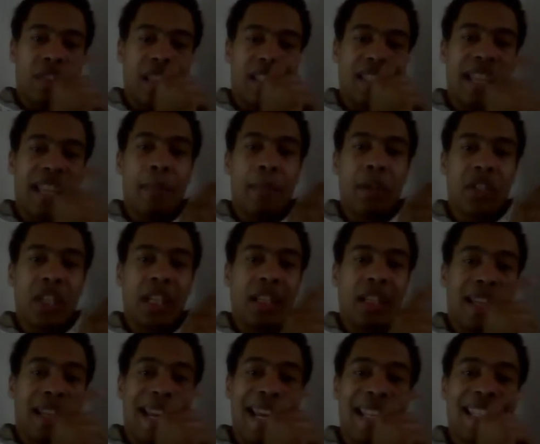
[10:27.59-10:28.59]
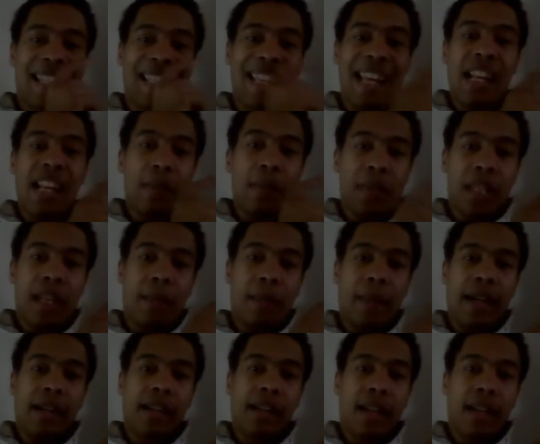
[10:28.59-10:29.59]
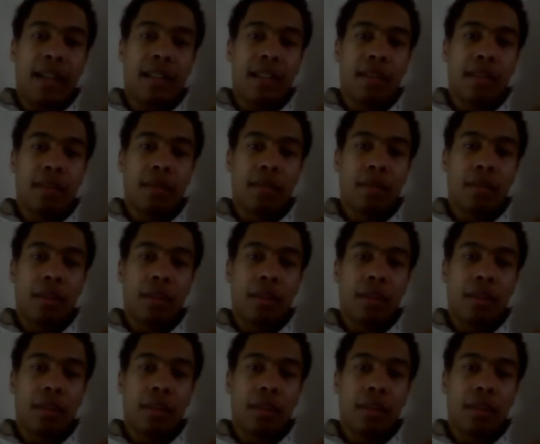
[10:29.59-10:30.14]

establishing its kingdoms in the Americas,